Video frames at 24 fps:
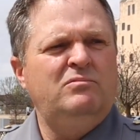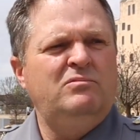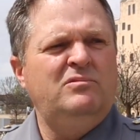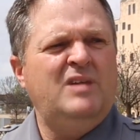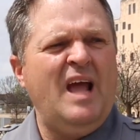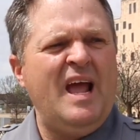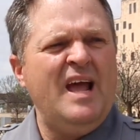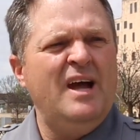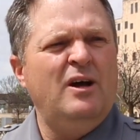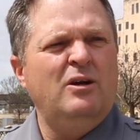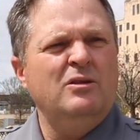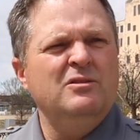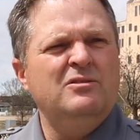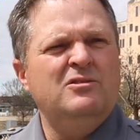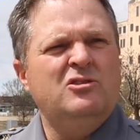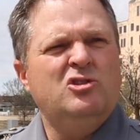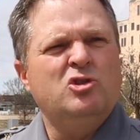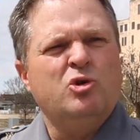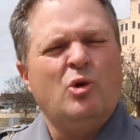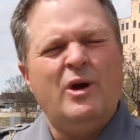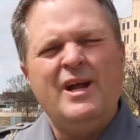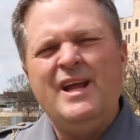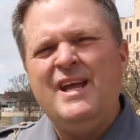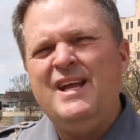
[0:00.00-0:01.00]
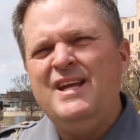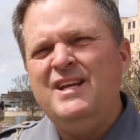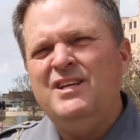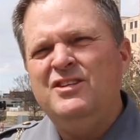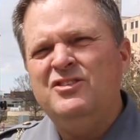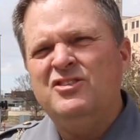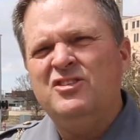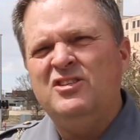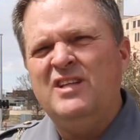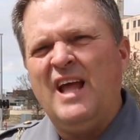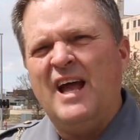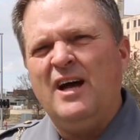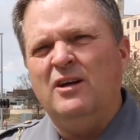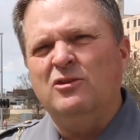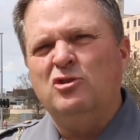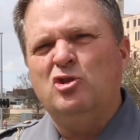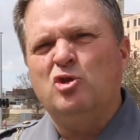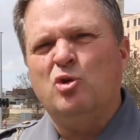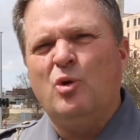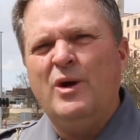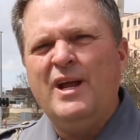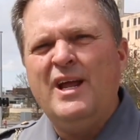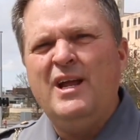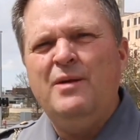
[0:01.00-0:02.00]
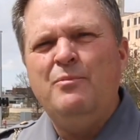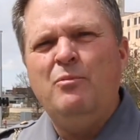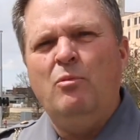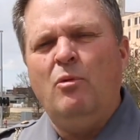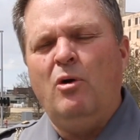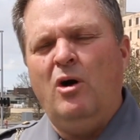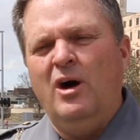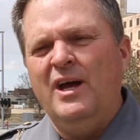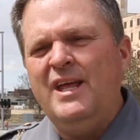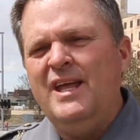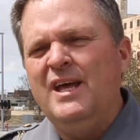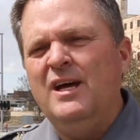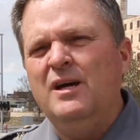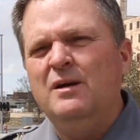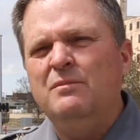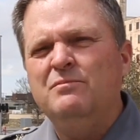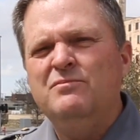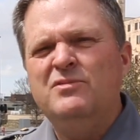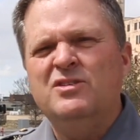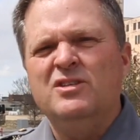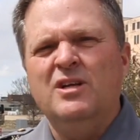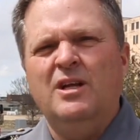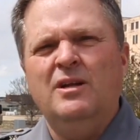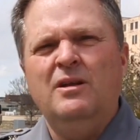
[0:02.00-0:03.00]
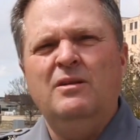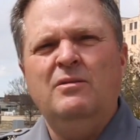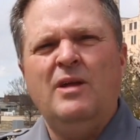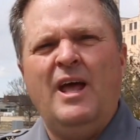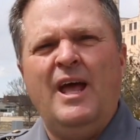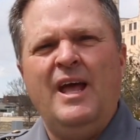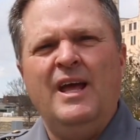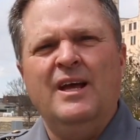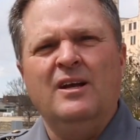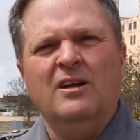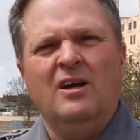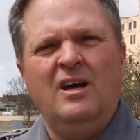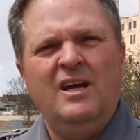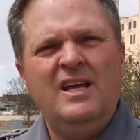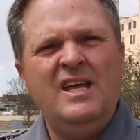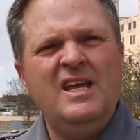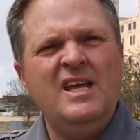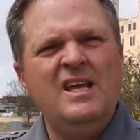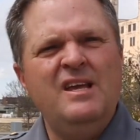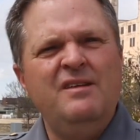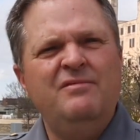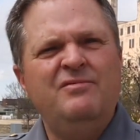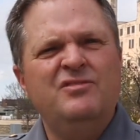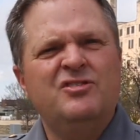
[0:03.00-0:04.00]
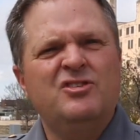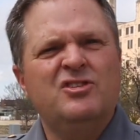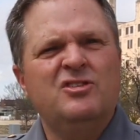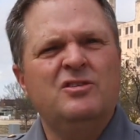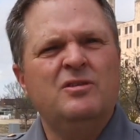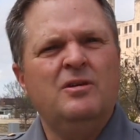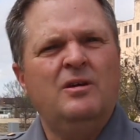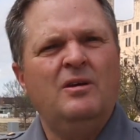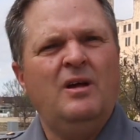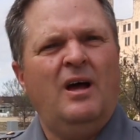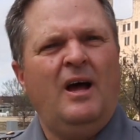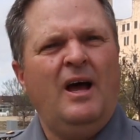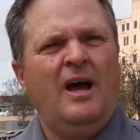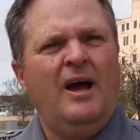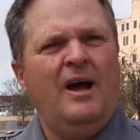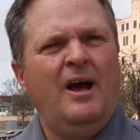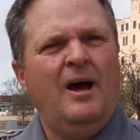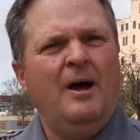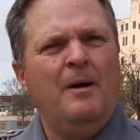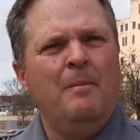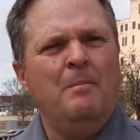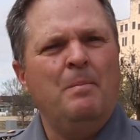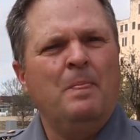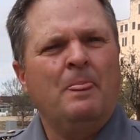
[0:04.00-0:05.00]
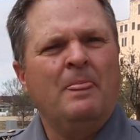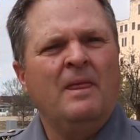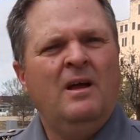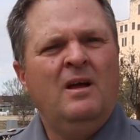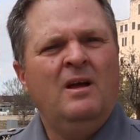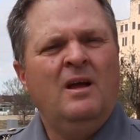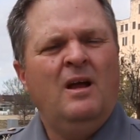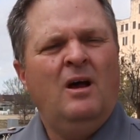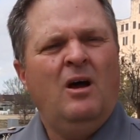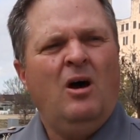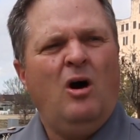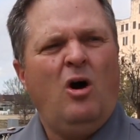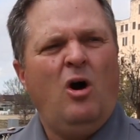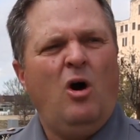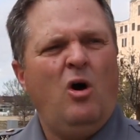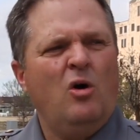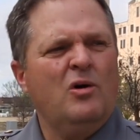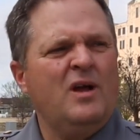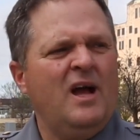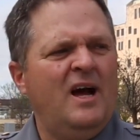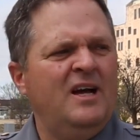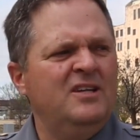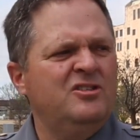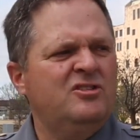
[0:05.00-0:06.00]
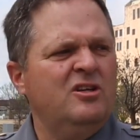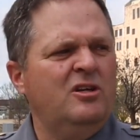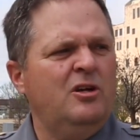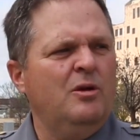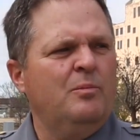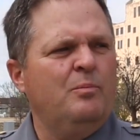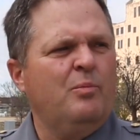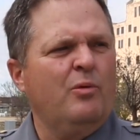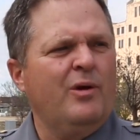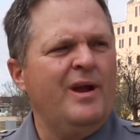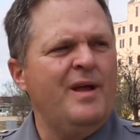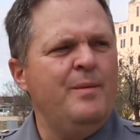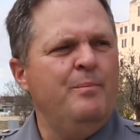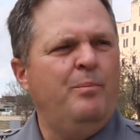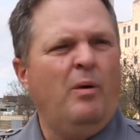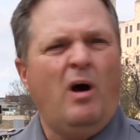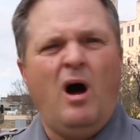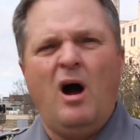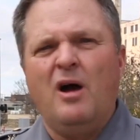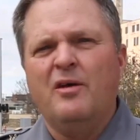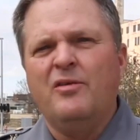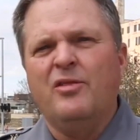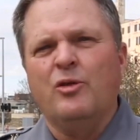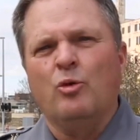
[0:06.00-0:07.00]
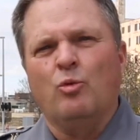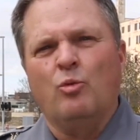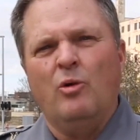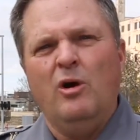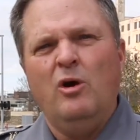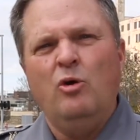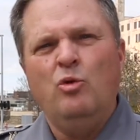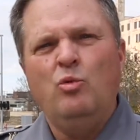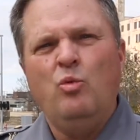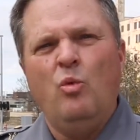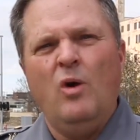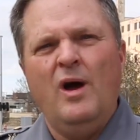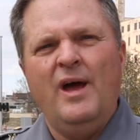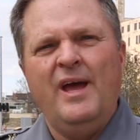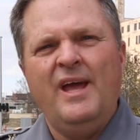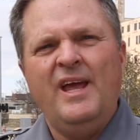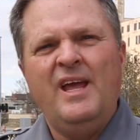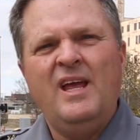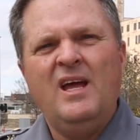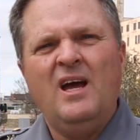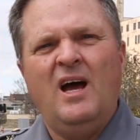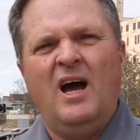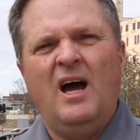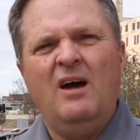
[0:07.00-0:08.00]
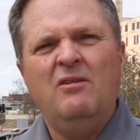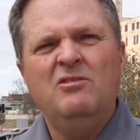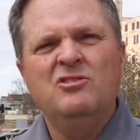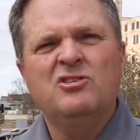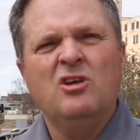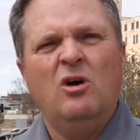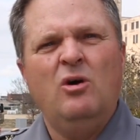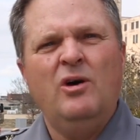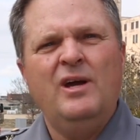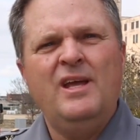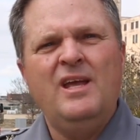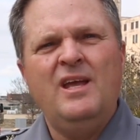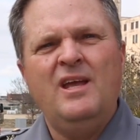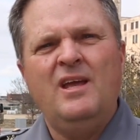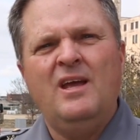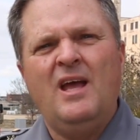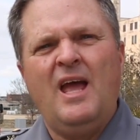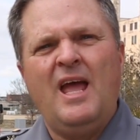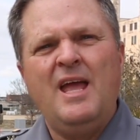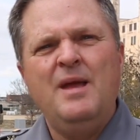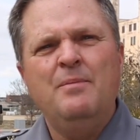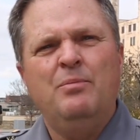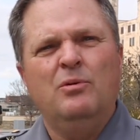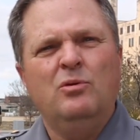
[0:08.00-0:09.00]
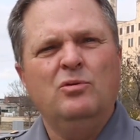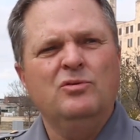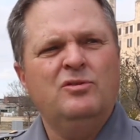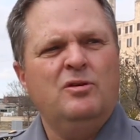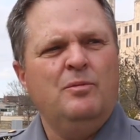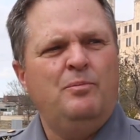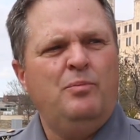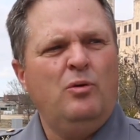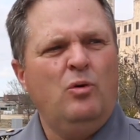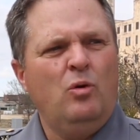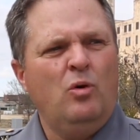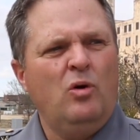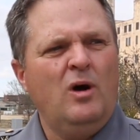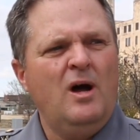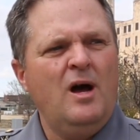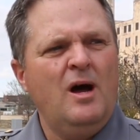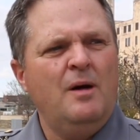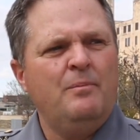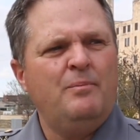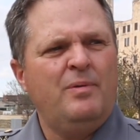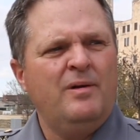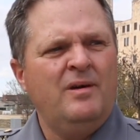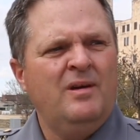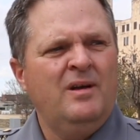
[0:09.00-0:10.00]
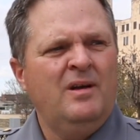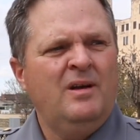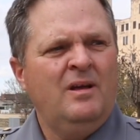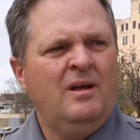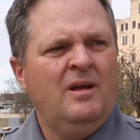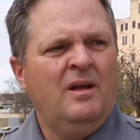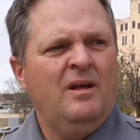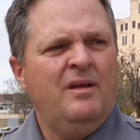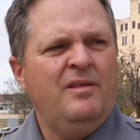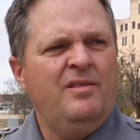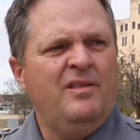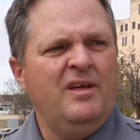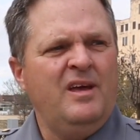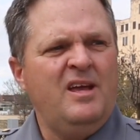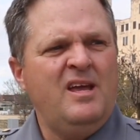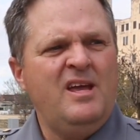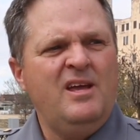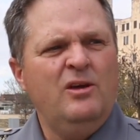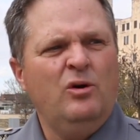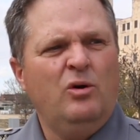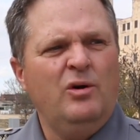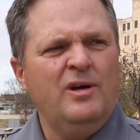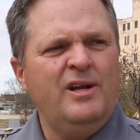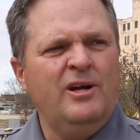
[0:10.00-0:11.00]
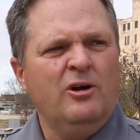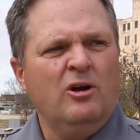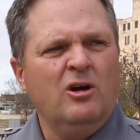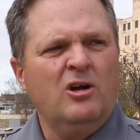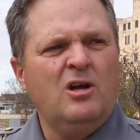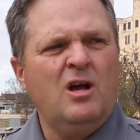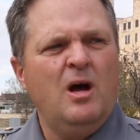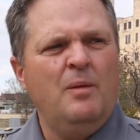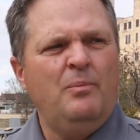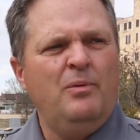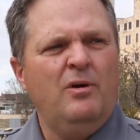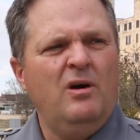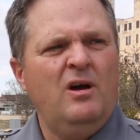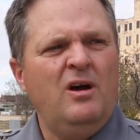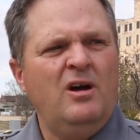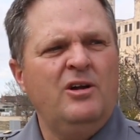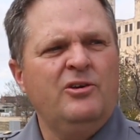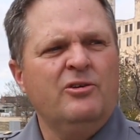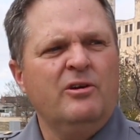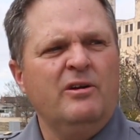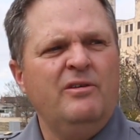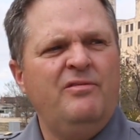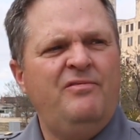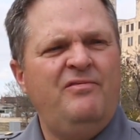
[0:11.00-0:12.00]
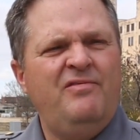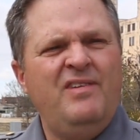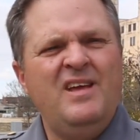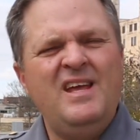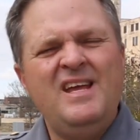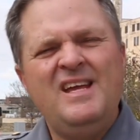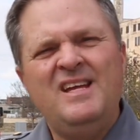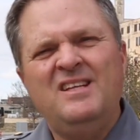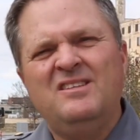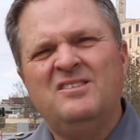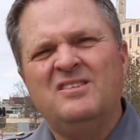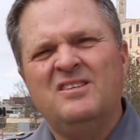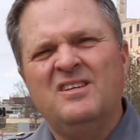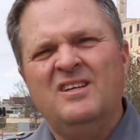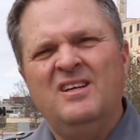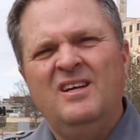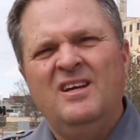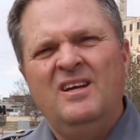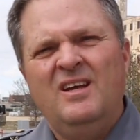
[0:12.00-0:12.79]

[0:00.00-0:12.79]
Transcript: down trees, down tree limbs and leaves. All kinds of debris blocked the roadway. I was only able to pull up the hill here a couple of hundred feet